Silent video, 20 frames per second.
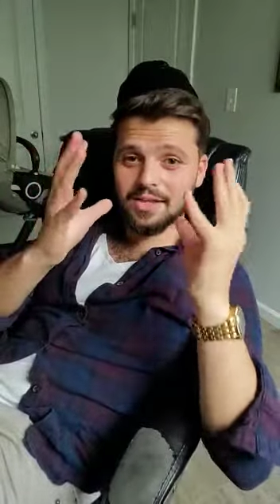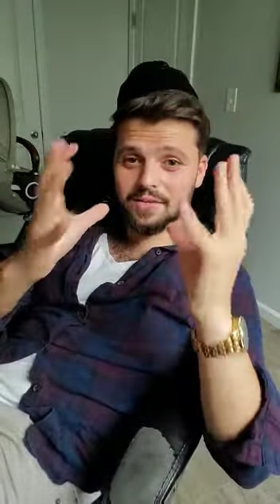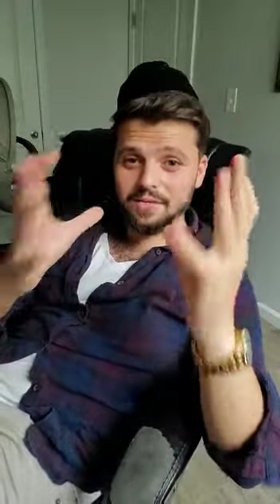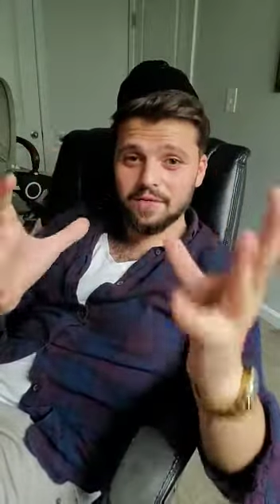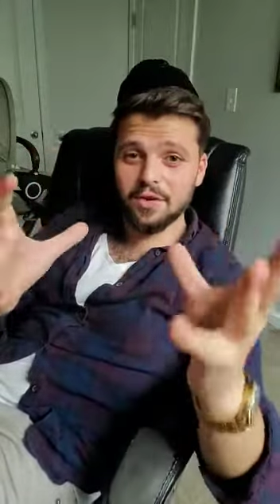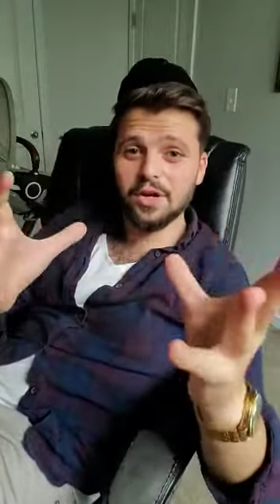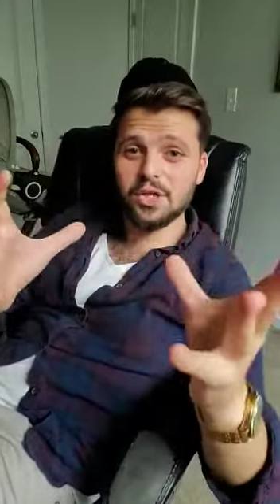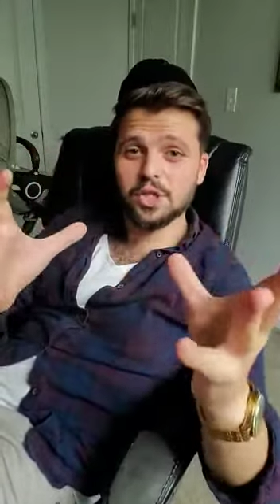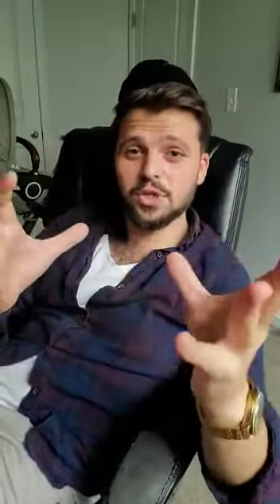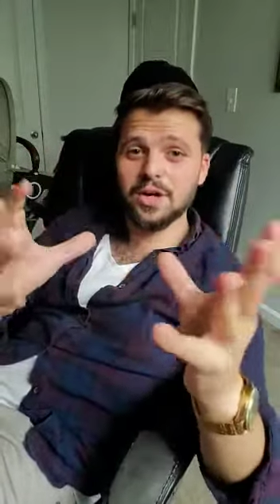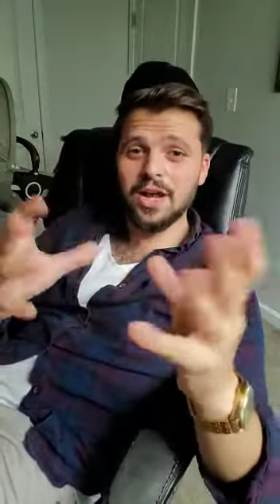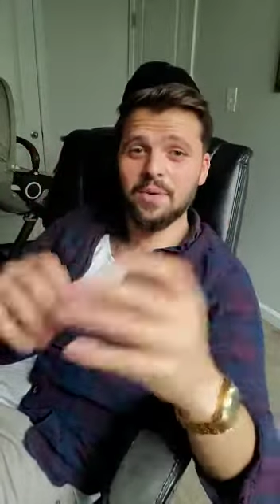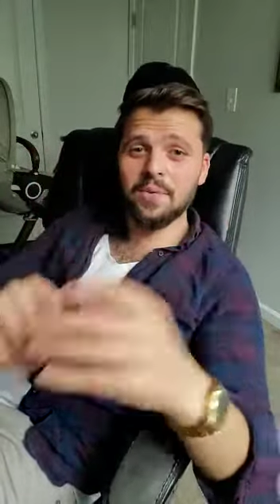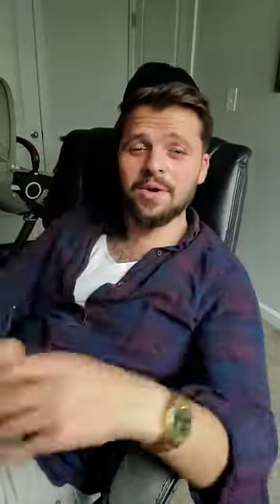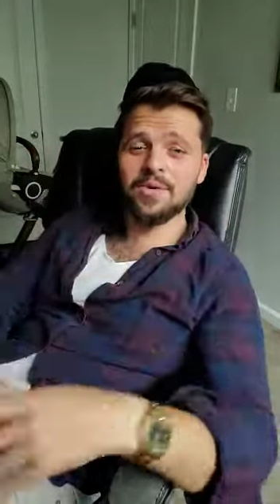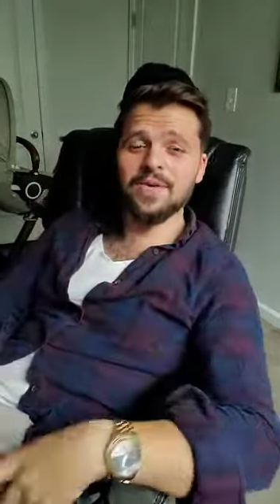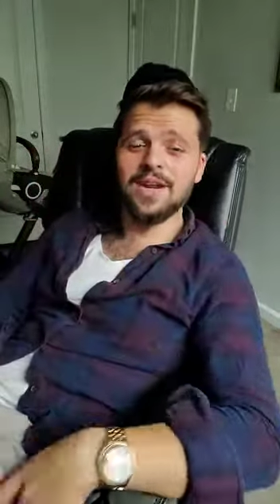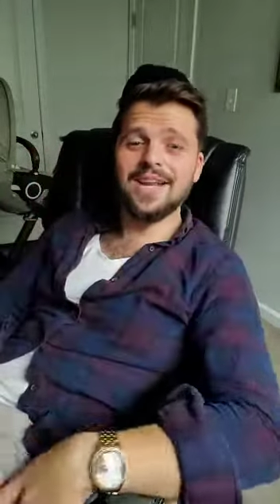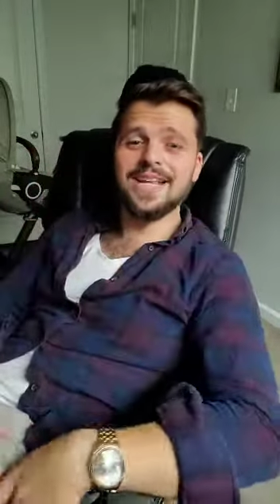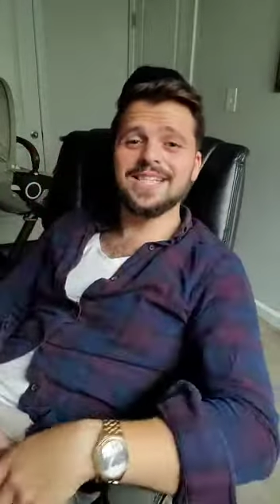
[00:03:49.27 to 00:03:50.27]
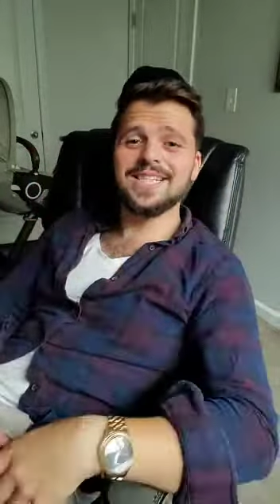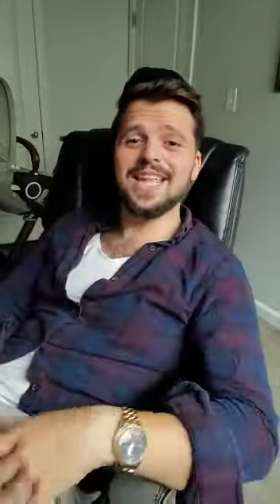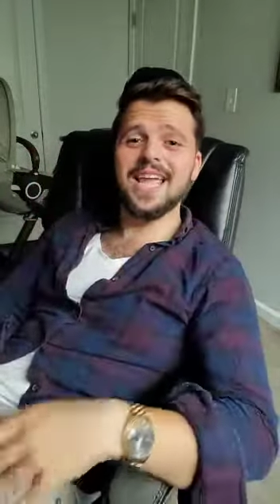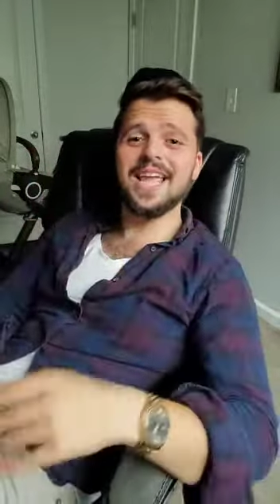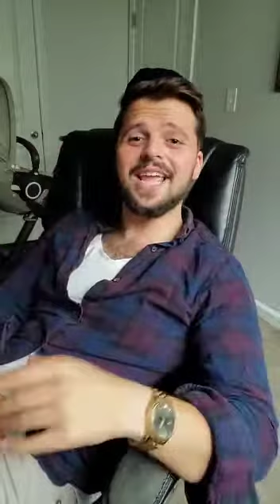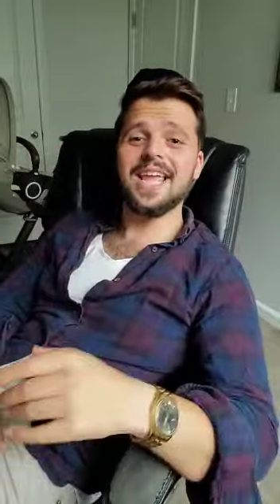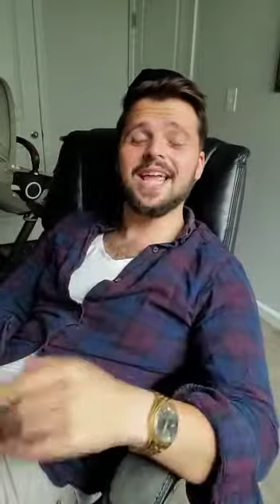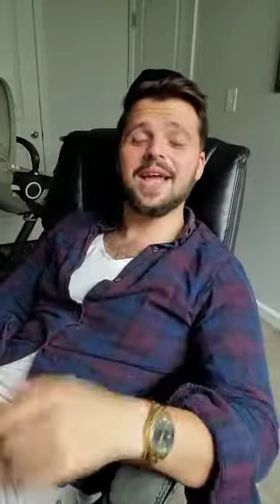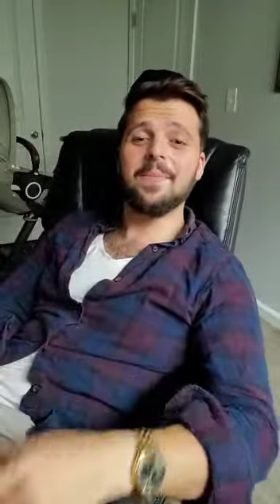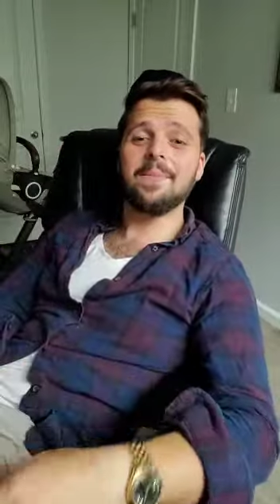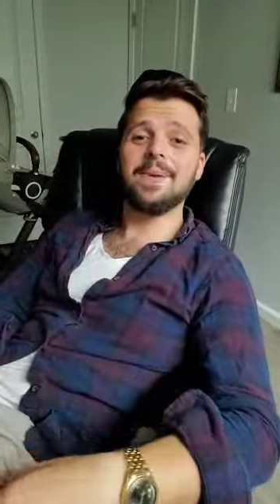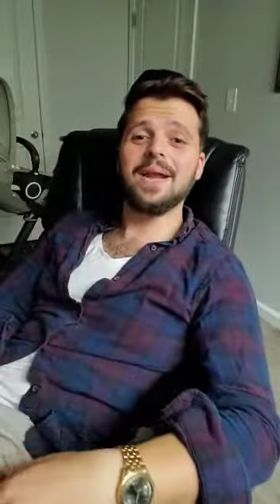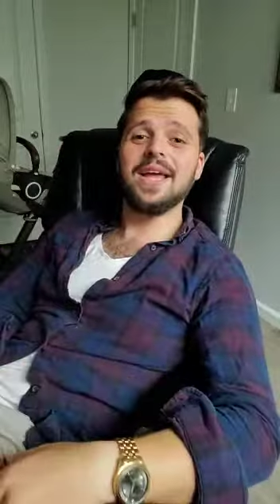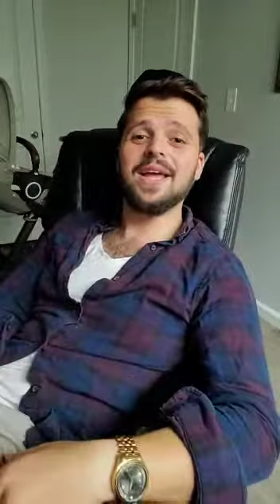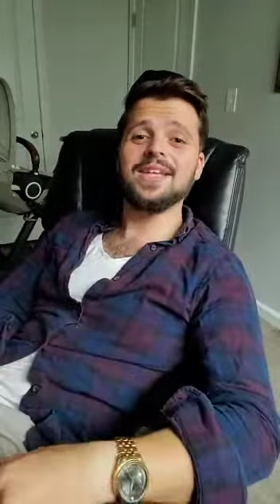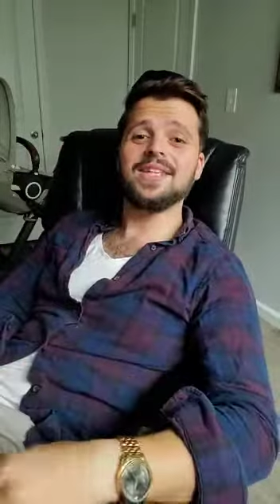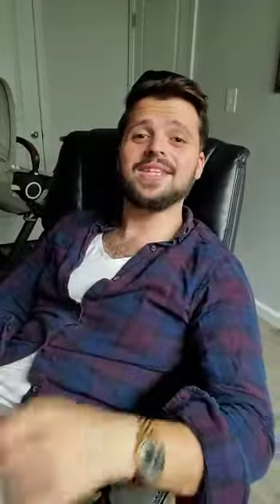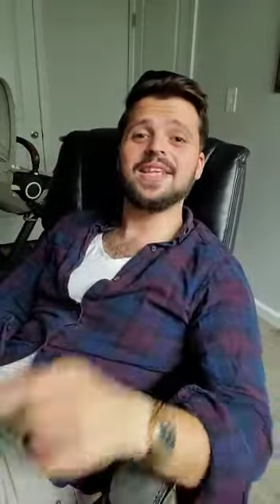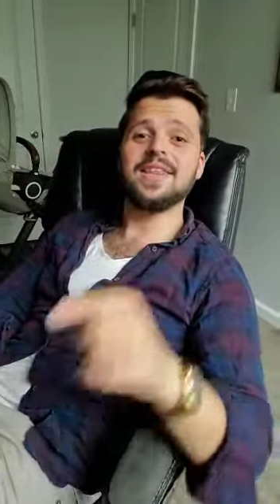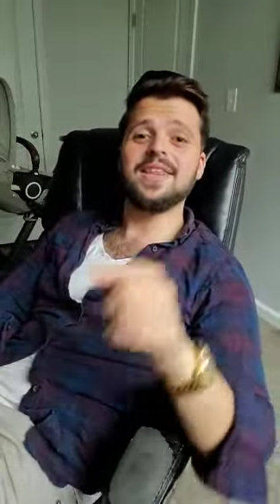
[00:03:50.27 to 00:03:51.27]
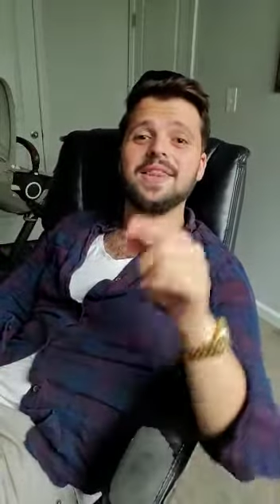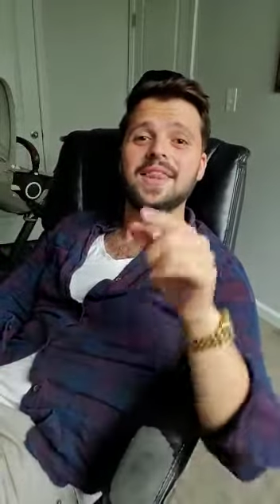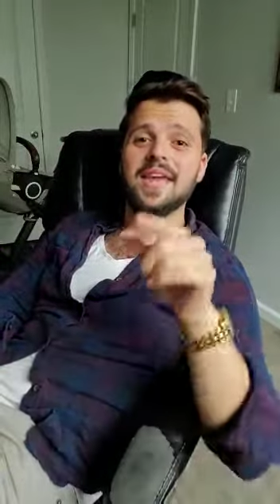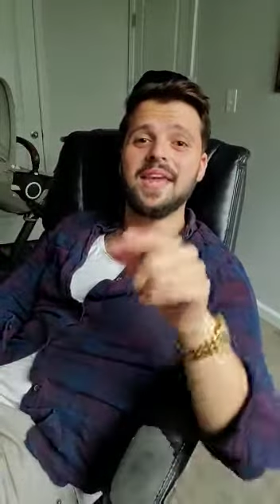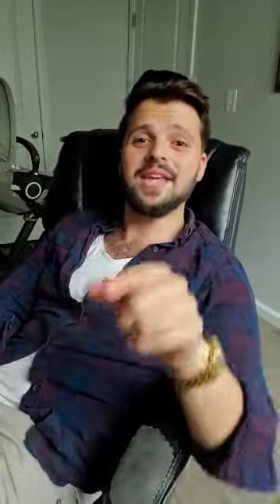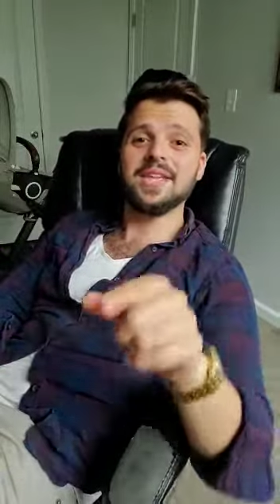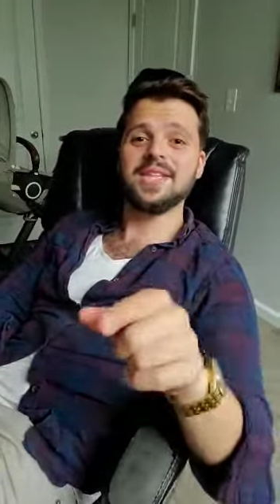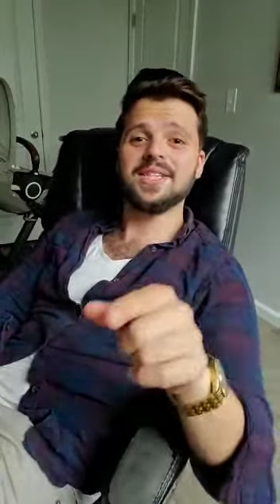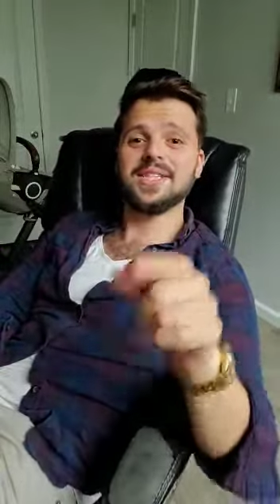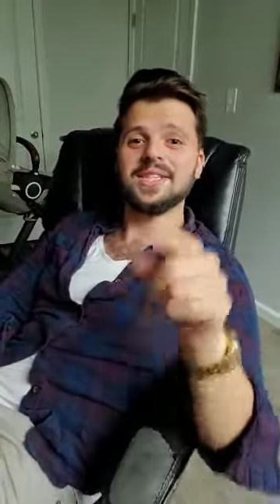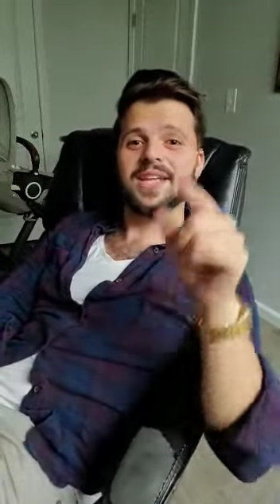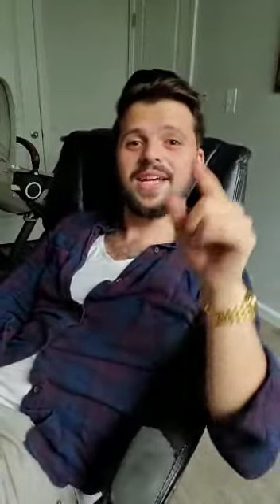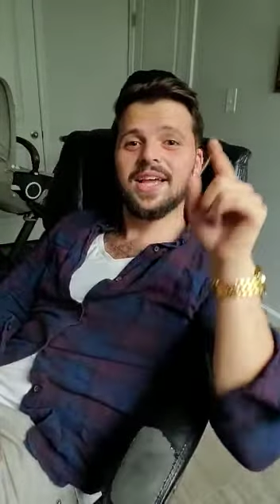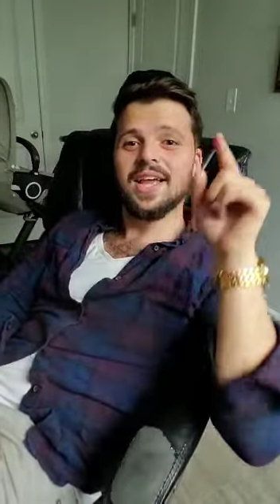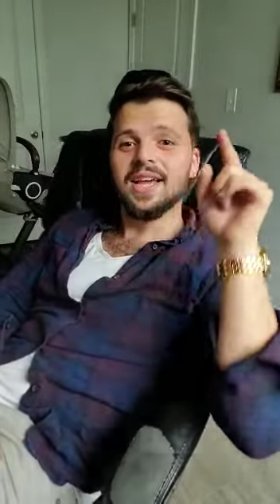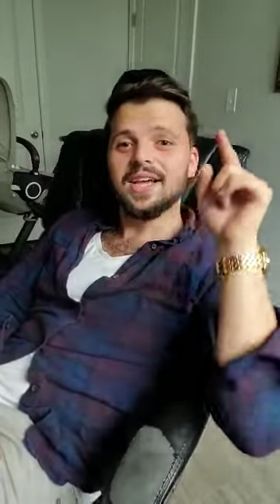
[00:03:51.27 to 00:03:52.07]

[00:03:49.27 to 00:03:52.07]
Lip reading: this virtual networking event, is taking place this